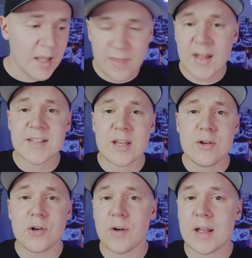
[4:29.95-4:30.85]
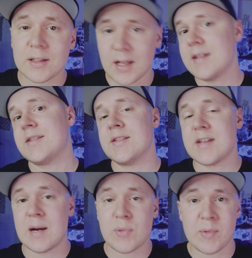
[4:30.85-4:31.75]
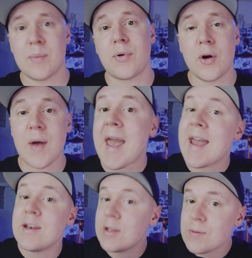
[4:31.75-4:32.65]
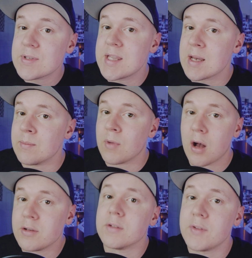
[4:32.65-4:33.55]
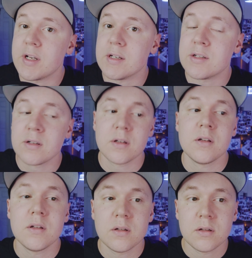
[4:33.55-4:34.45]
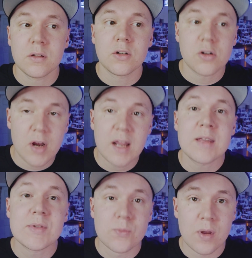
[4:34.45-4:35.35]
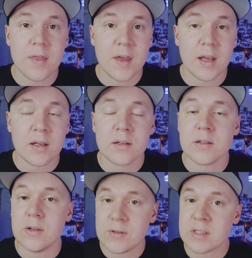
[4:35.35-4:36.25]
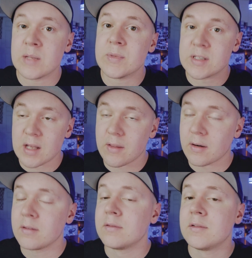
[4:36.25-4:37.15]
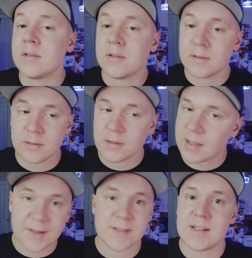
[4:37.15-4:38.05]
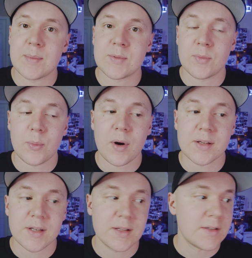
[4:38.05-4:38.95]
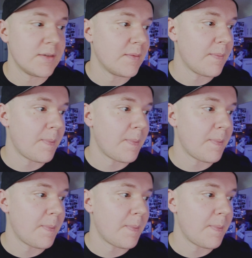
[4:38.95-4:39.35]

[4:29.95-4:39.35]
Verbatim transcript: And that's how you create LUTs inside of Premiere Pro and use them on your footage. Creating them is one thing, using them is another. Lots of steps into the process.